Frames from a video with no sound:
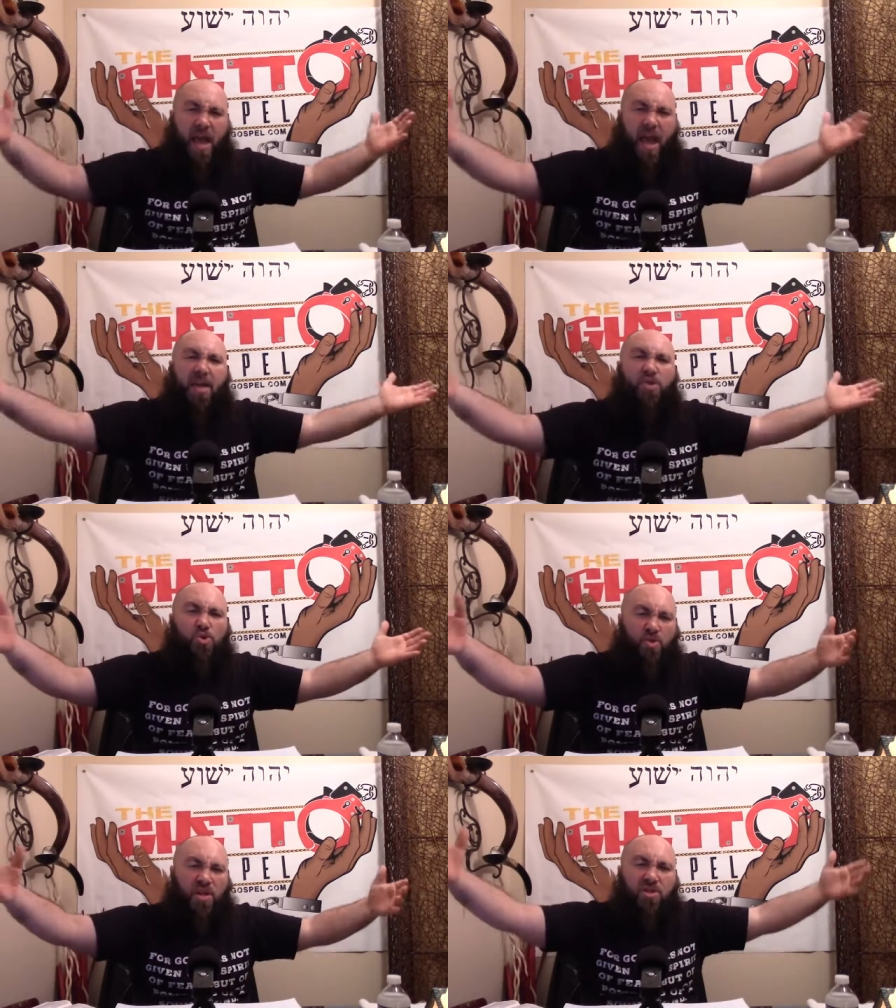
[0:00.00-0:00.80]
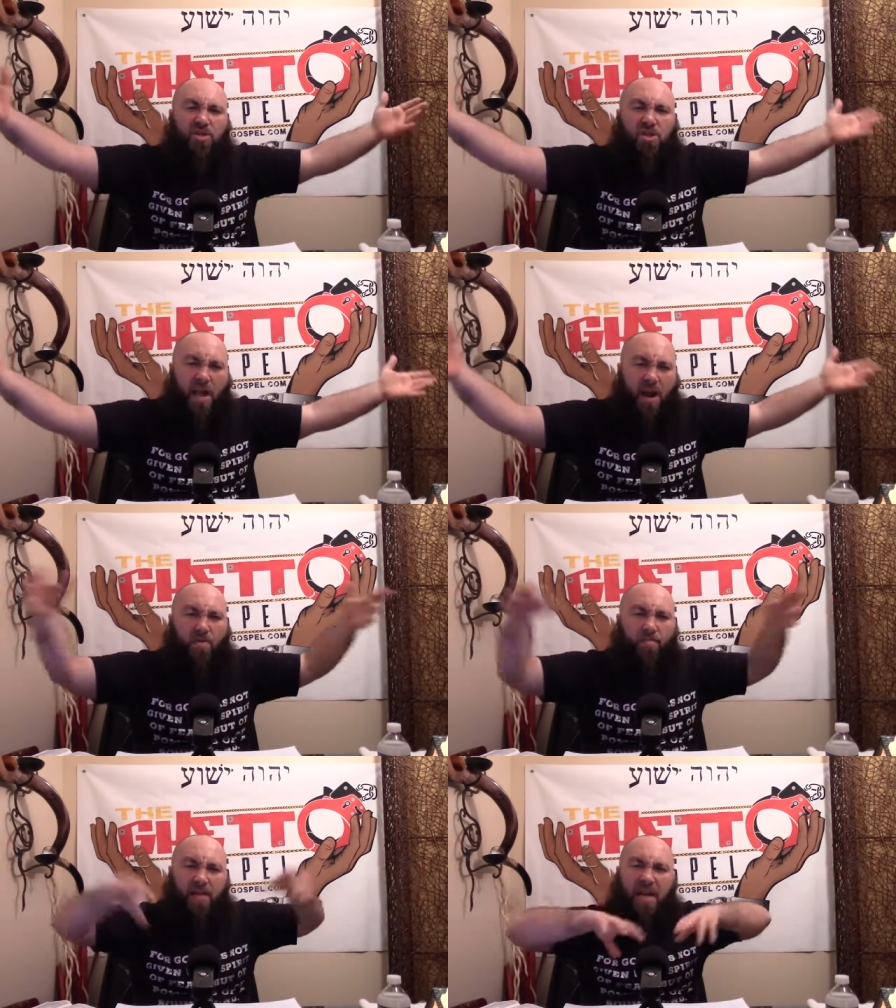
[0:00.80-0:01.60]
angel. He's a
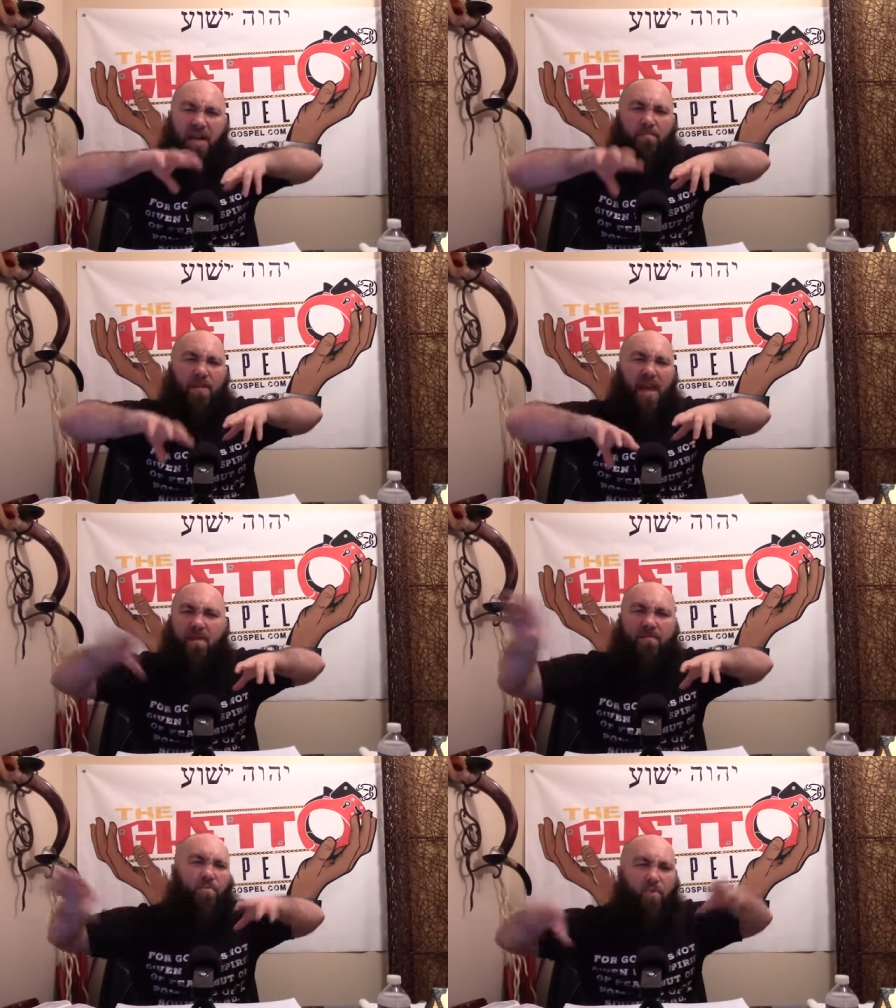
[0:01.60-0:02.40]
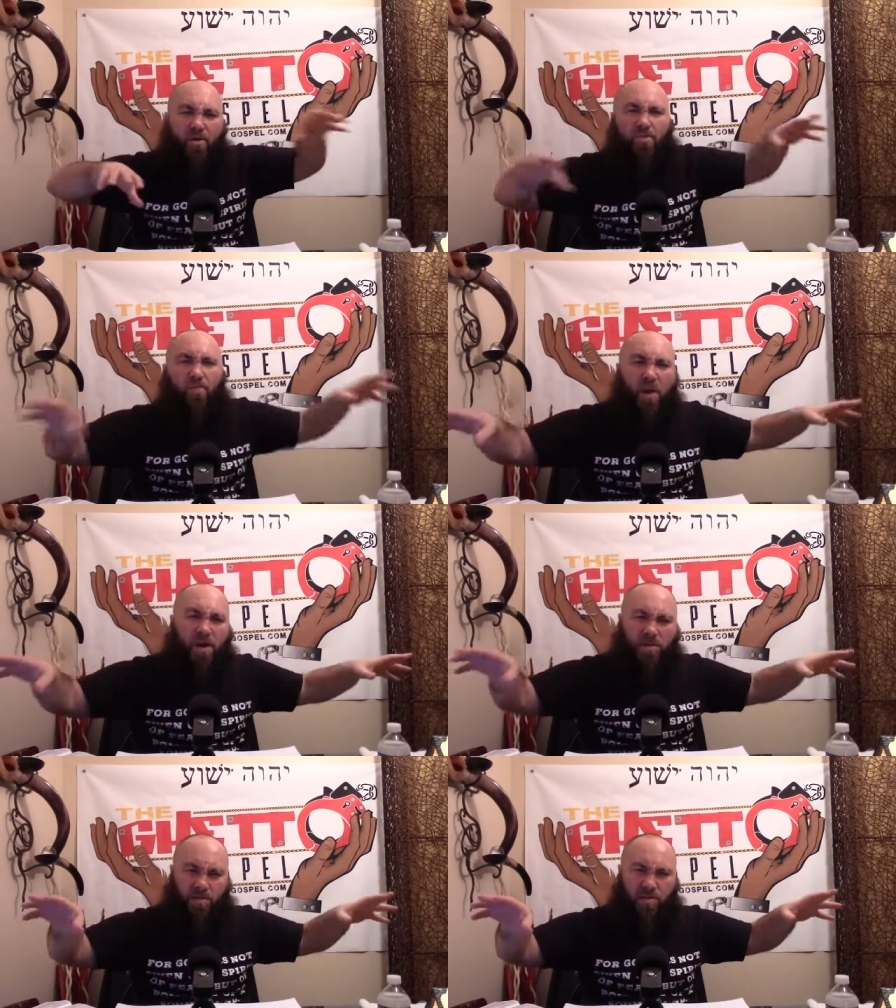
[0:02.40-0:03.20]
cherub. He can't be everywhere at
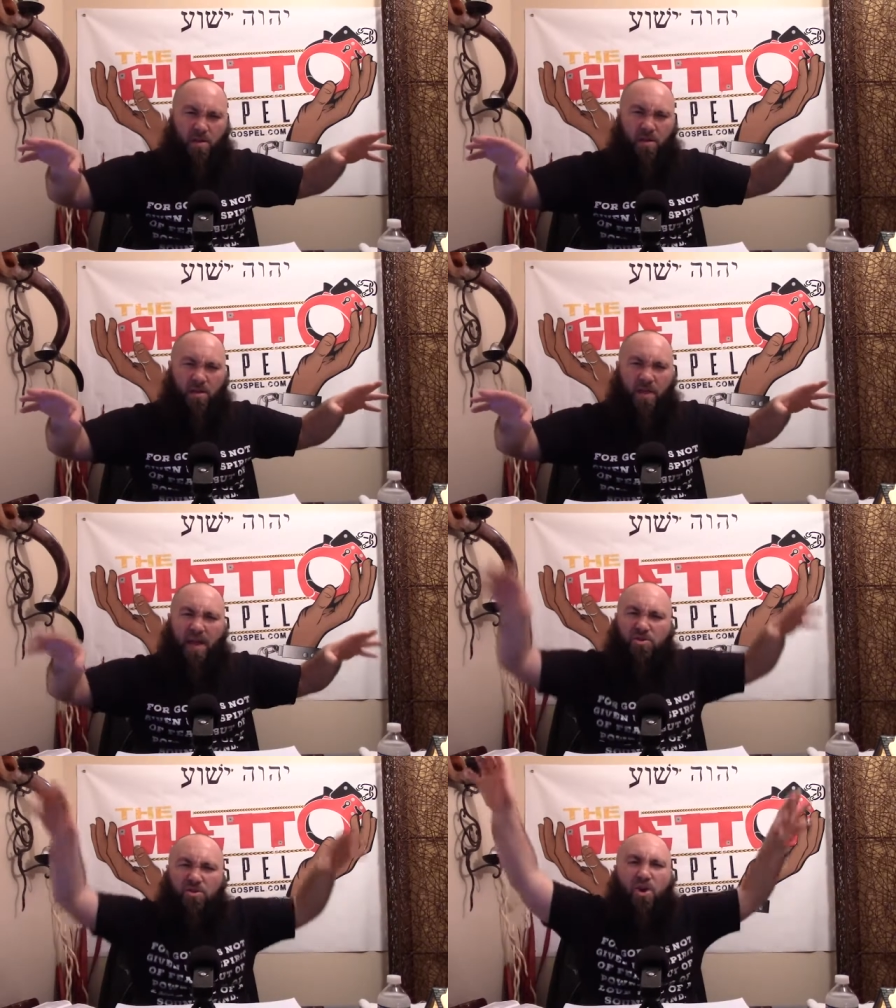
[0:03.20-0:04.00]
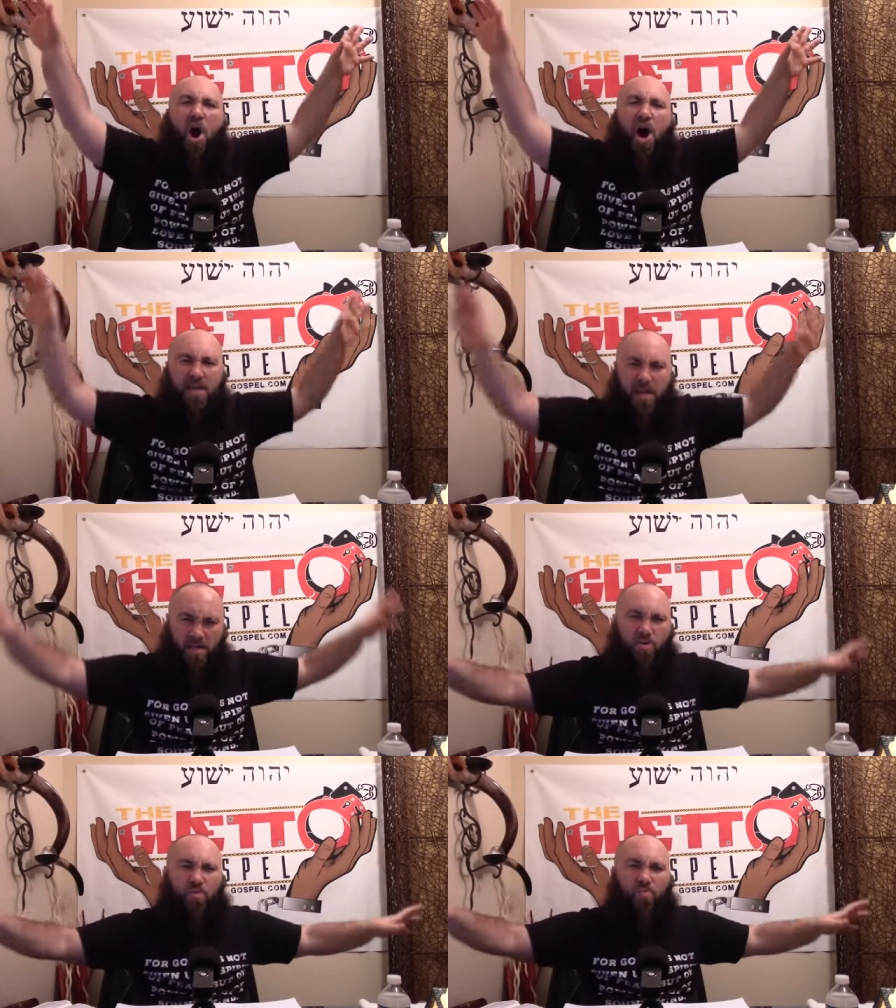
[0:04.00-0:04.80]
once. That's God that
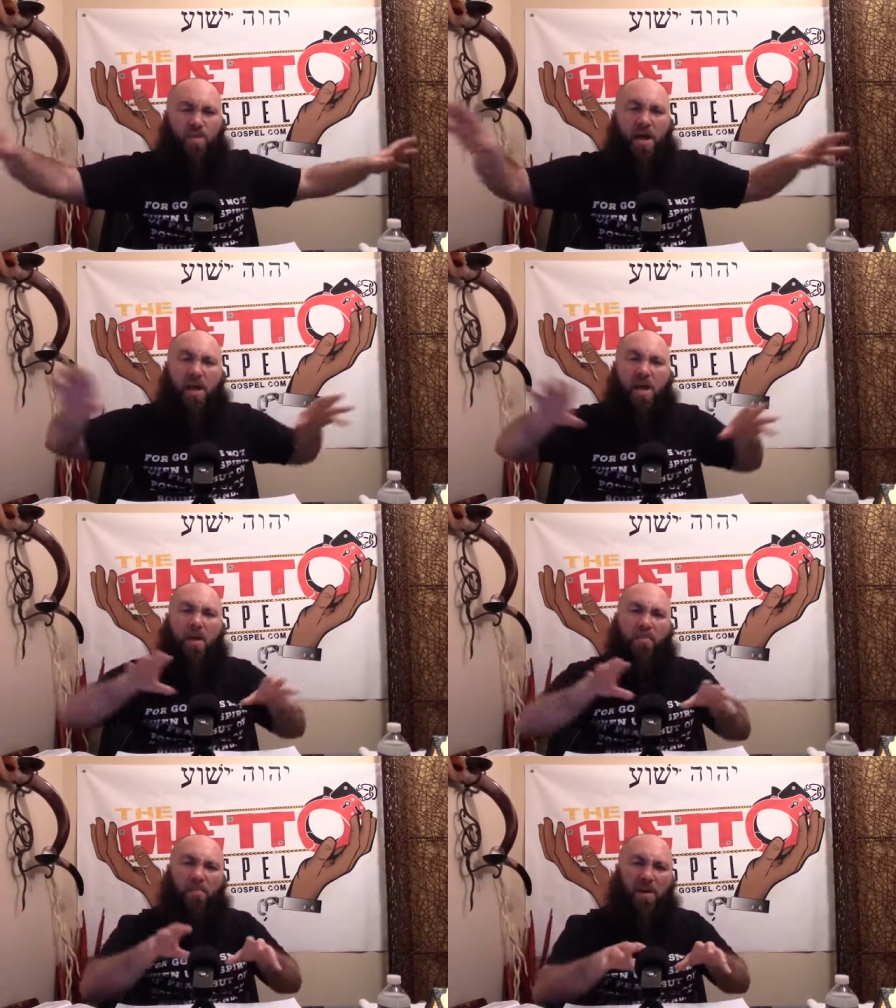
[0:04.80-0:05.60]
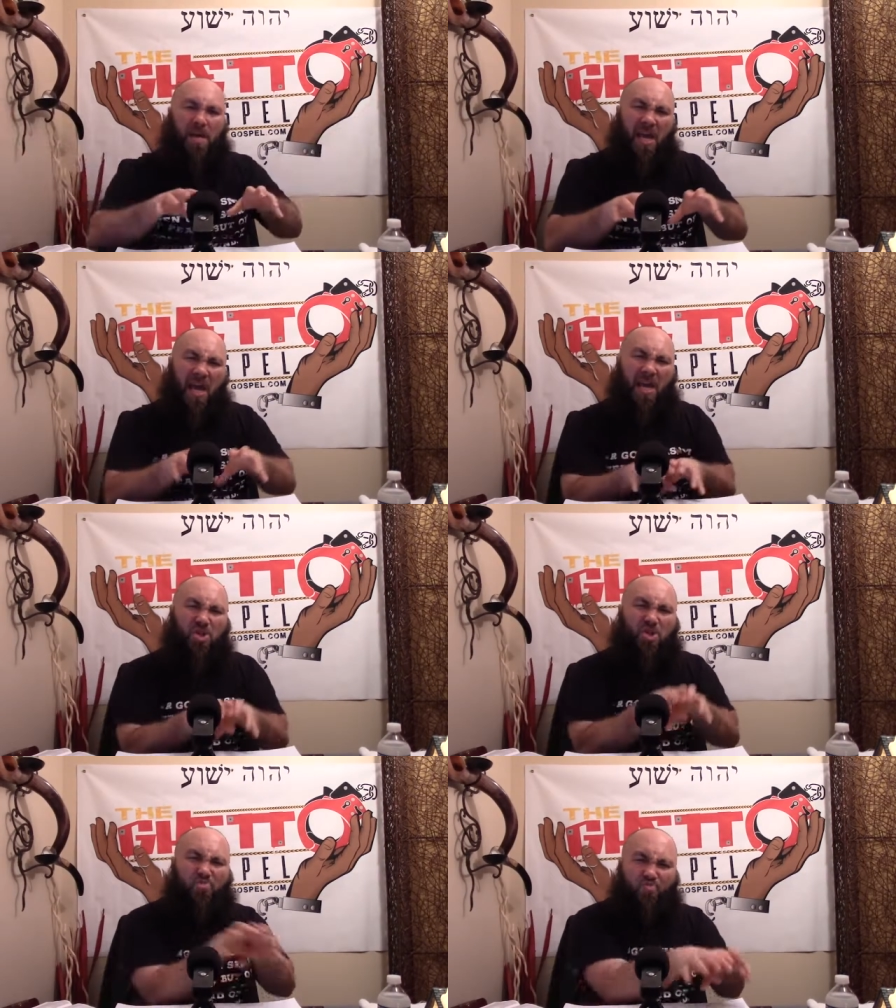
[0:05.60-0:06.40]
can do that. But
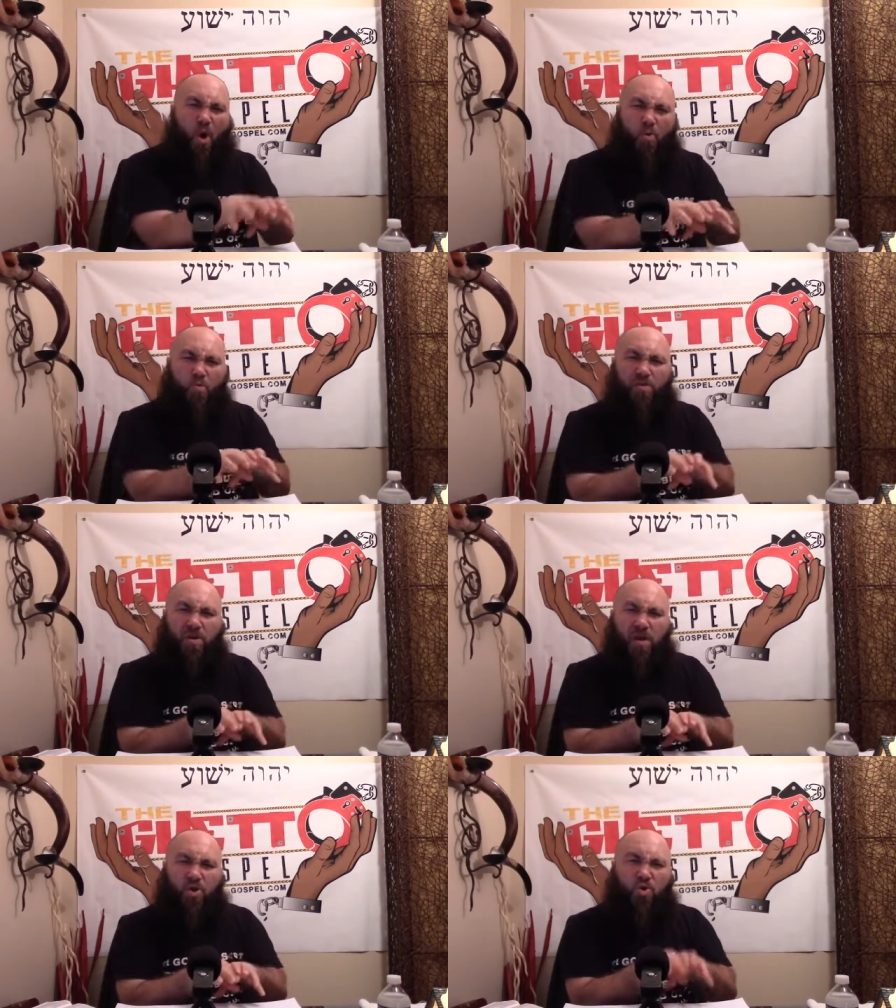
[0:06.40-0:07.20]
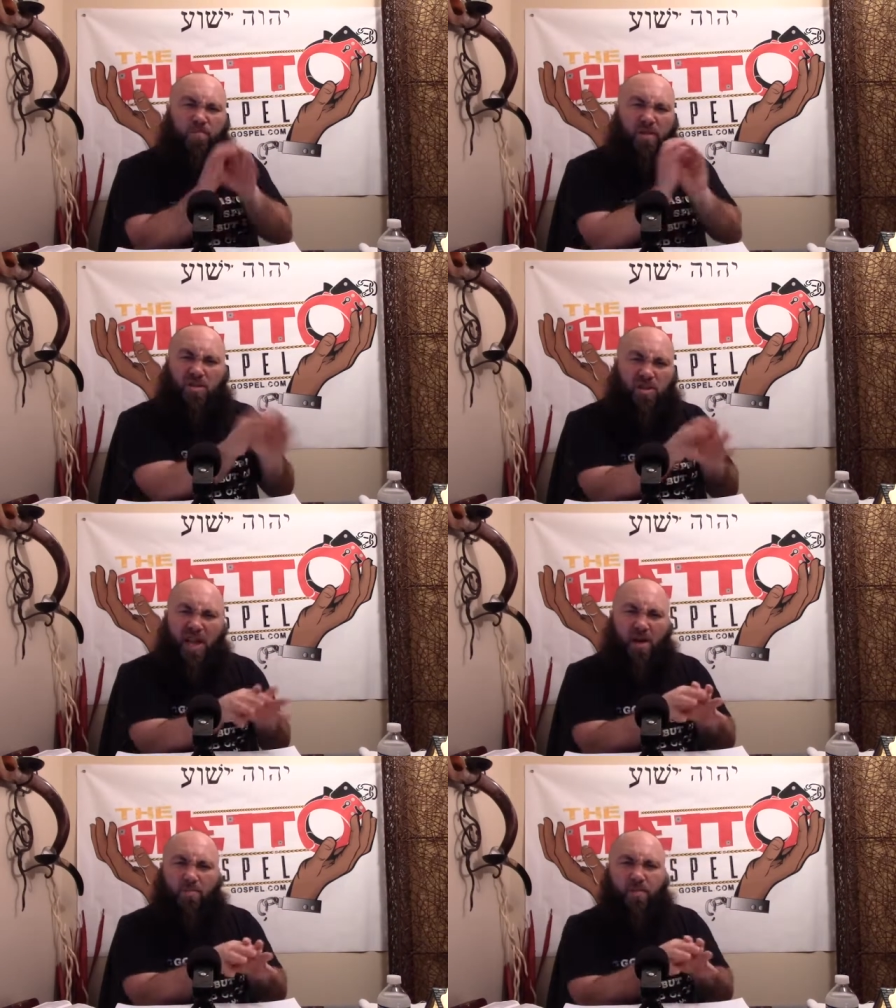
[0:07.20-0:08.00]
his throne could be
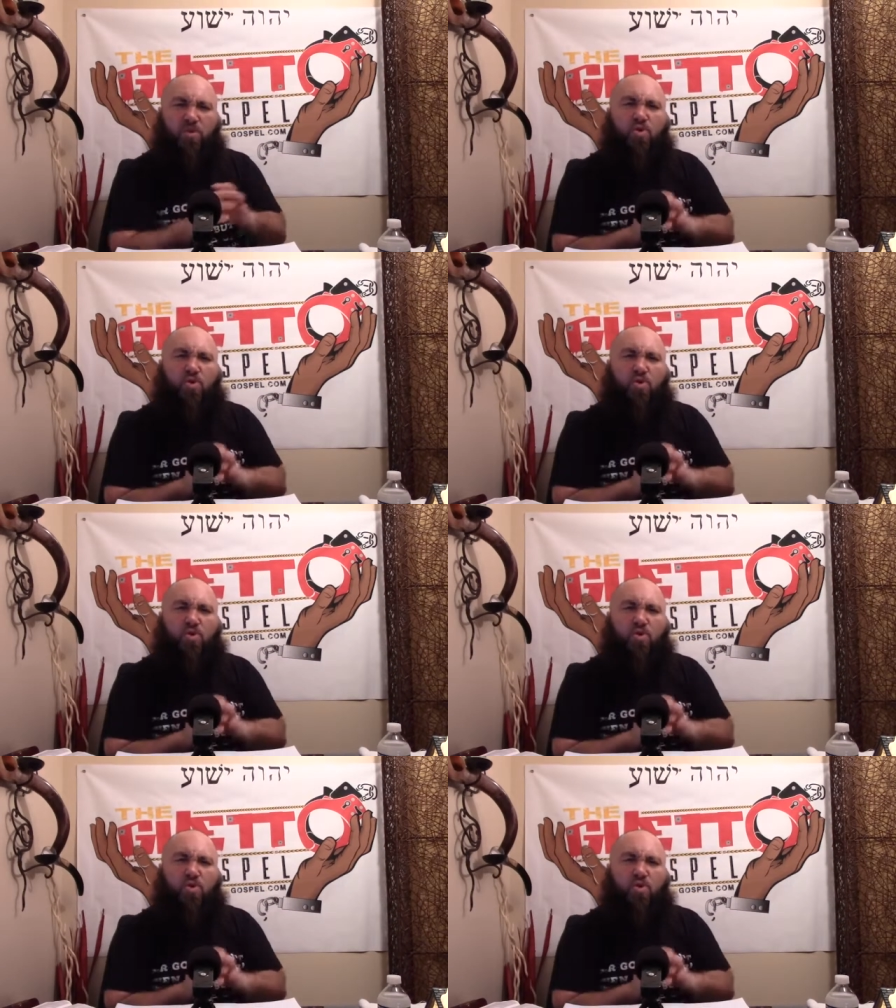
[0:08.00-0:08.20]
set up in